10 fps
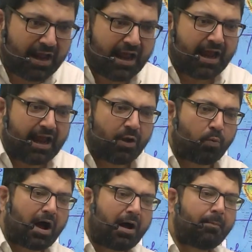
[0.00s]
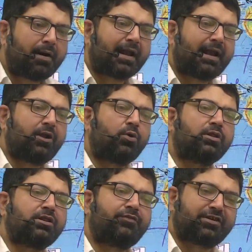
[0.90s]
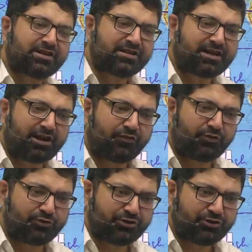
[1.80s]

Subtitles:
and warm current on the western side of the ocean.